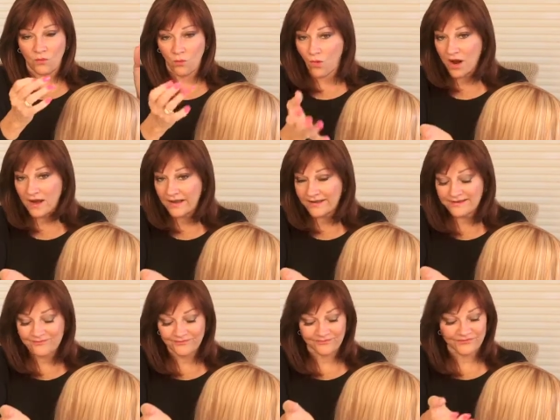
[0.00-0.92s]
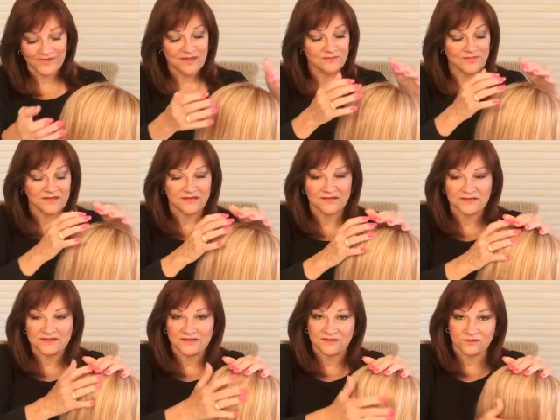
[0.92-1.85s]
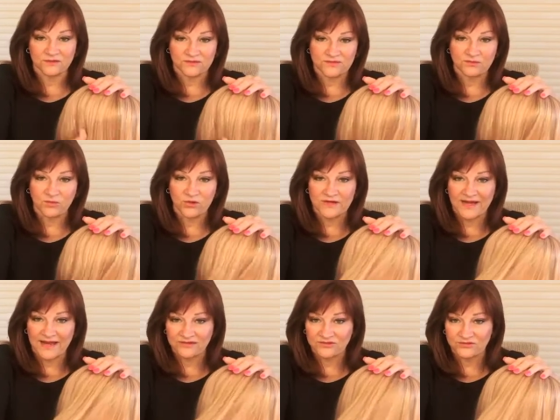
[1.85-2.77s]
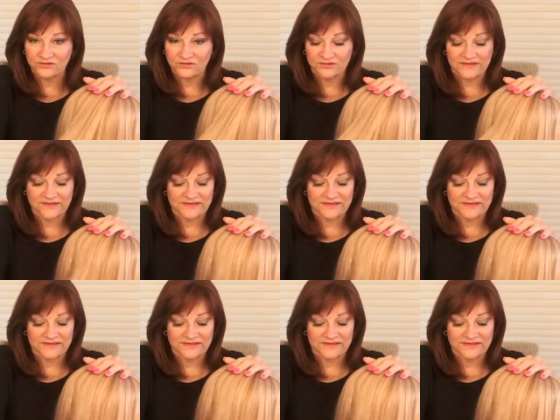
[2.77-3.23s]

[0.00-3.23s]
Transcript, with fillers: Why? Because it looks more natural.